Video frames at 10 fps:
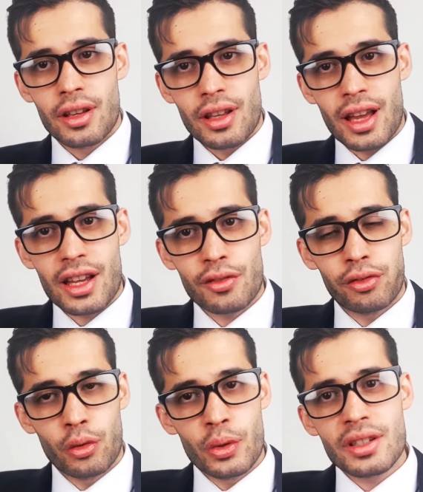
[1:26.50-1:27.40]
It has
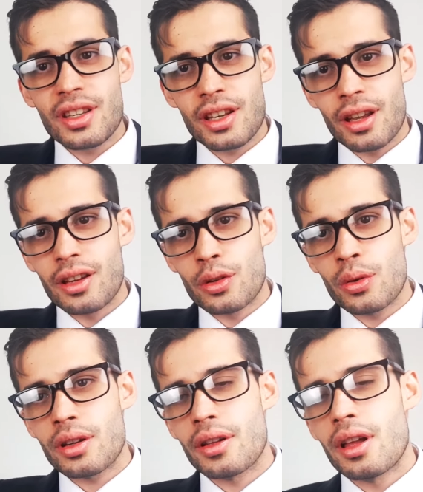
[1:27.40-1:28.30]
fluency to
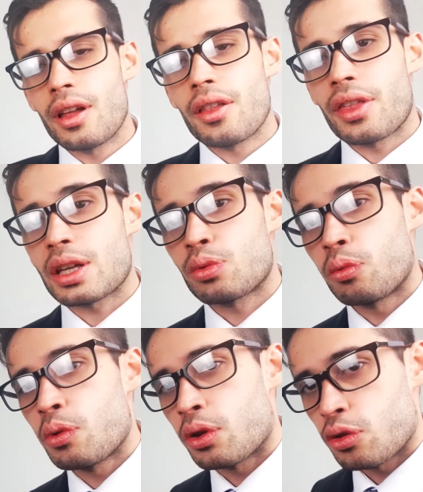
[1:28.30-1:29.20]
it. That's what we
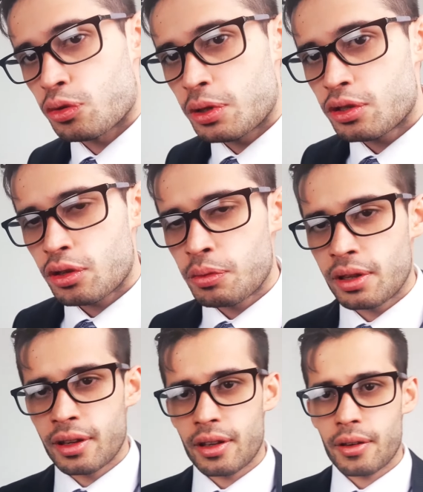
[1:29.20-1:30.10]
want your speech to be
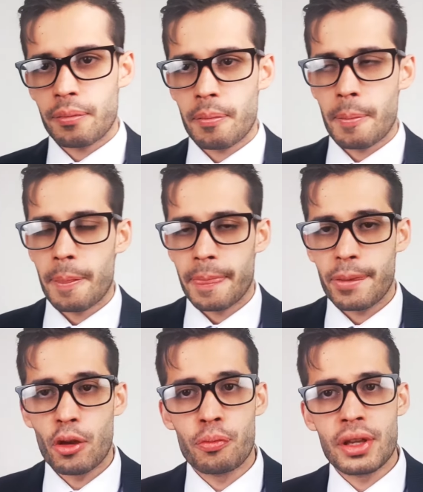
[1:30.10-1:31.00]
like.
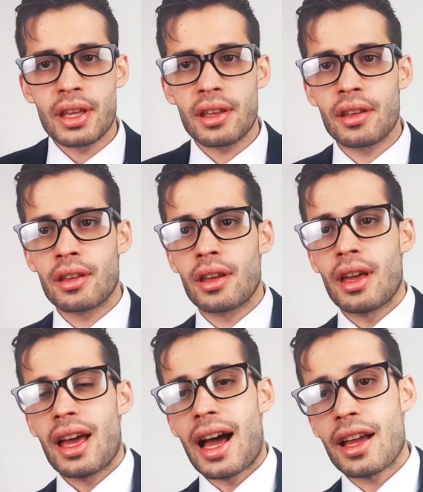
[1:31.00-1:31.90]
Now, being
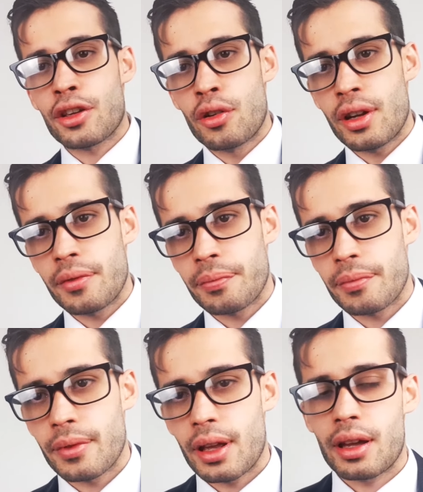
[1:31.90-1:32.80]
accurate
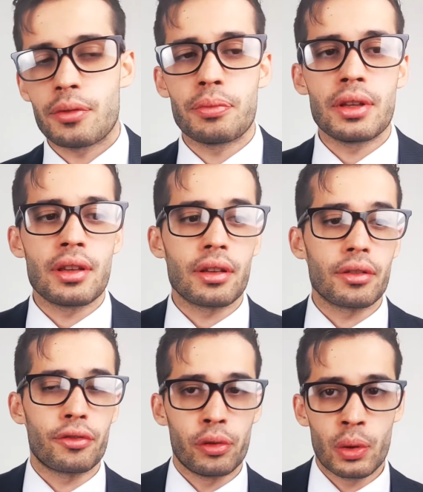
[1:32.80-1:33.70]
and being
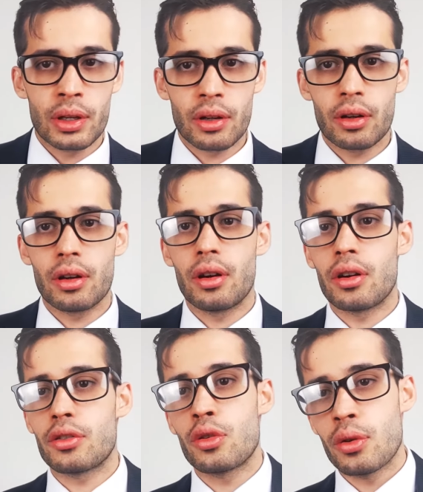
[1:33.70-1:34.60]
fluent are
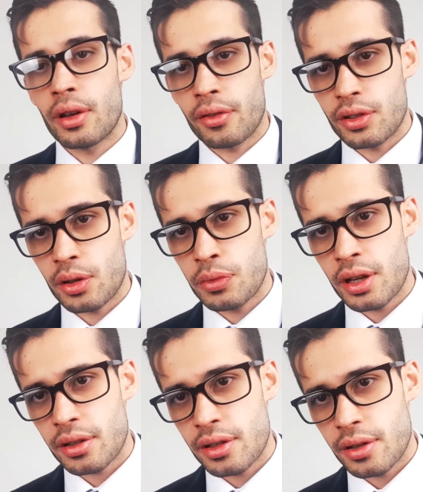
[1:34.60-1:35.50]
two different
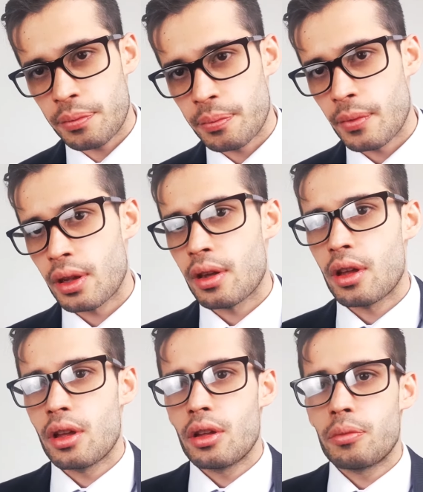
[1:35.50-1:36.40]
subjects,
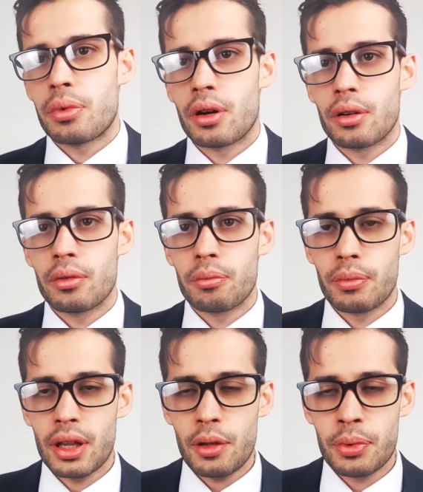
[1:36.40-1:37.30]
but
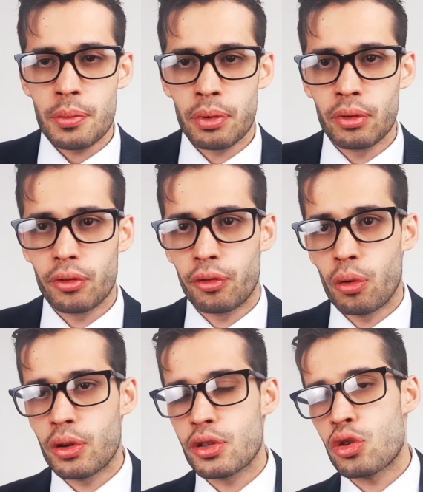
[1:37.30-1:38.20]
many people
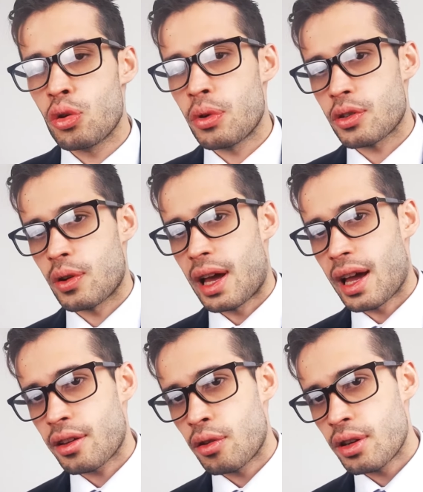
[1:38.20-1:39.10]
focus too much on
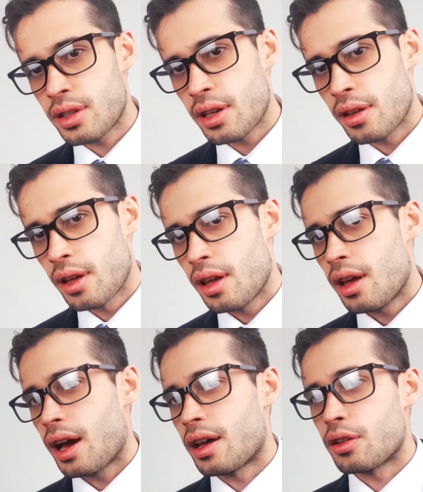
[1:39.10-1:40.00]
accuracy
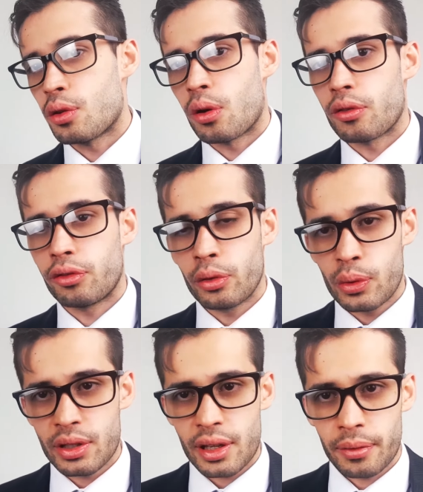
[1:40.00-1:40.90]
and not on
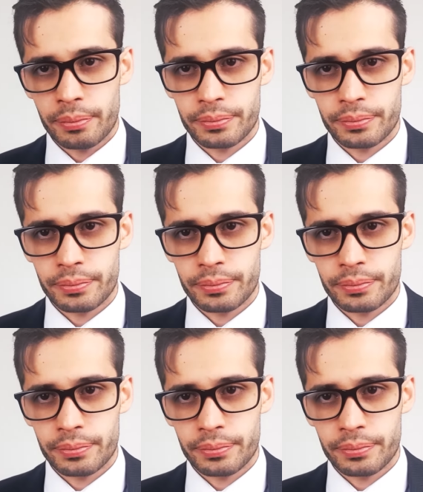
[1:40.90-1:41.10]
fluency.